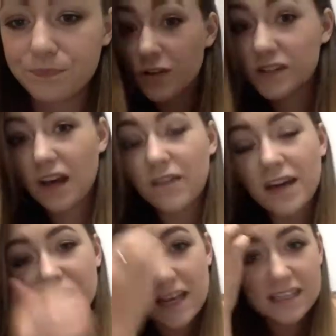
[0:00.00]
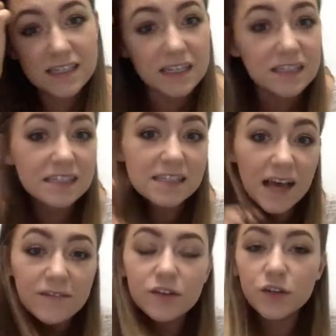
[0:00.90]
First off, I tested
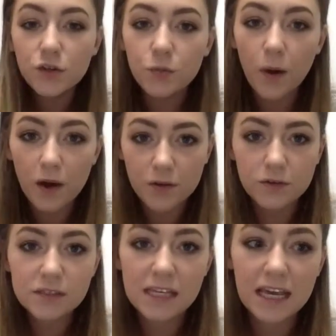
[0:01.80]
7 new bottles,